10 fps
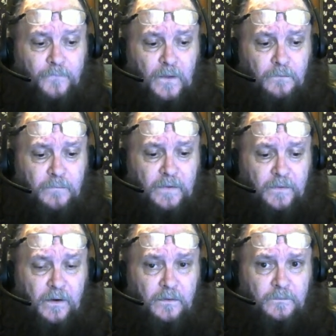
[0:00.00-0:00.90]
Been
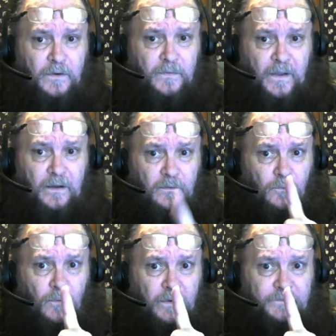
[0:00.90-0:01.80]
there, done that
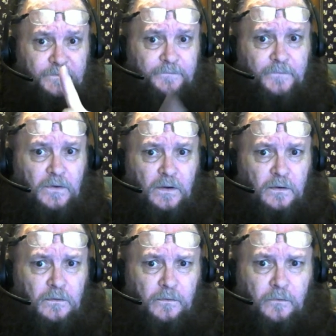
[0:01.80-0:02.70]
once.
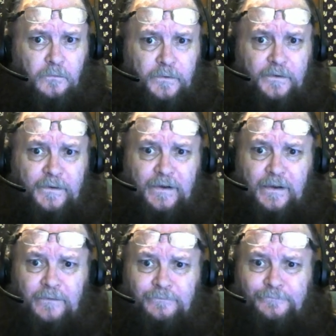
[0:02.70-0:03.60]
Don't ever do it
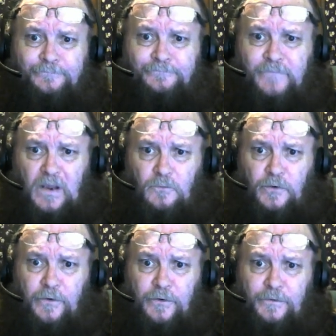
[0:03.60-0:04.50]
again. That one
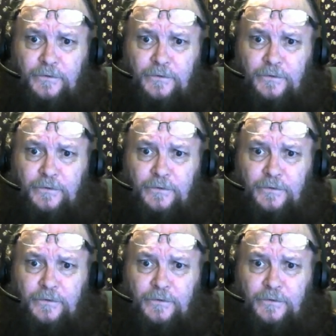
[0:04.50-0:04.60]
hurt.